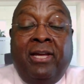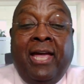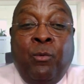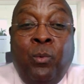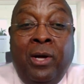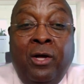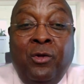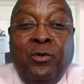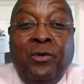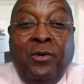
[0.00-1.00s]
a
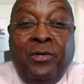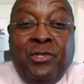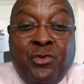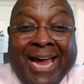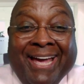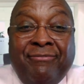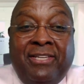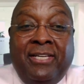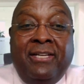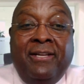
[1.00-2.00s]
well-drafted